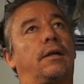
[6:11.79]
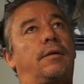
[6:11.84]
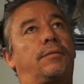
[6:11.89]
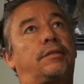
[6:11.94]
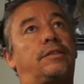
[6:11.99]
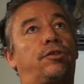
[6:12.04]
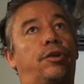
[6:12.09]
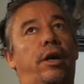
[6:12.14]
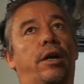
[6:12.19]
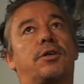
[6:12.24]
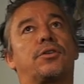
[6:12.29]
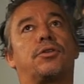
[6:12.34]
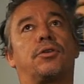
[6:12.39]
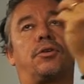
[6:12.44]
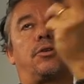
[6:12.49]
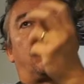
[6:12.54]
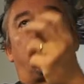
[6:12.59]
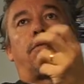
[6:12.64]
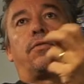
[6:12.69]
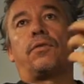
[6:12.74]

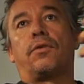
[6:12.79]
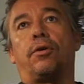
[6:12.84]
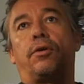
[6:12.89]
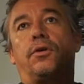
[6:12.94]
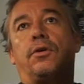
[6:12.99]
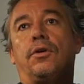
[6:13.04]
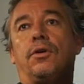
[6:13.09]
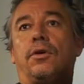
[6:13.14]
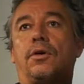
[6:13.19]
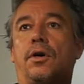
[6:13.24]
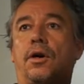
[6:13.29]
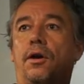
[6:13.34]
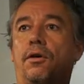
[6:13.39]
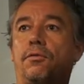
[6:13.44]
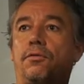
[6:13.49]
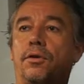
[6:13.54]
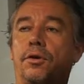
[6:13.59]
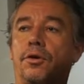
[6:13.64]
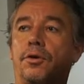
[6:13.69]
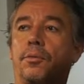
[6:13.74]
abstraction of
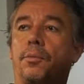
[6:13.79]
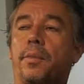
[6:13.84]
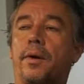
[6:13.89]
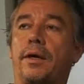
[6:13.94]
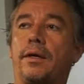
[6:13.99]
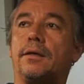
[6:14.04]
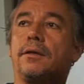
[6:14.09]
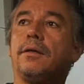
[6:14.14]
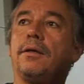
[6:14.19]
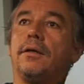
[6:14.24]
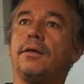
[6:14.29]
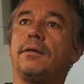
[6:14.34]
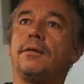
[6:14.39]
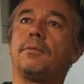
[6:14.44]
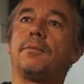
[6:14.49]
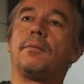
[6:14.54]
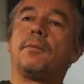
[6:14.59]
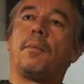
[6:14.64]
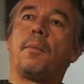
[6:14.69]
what you're painting.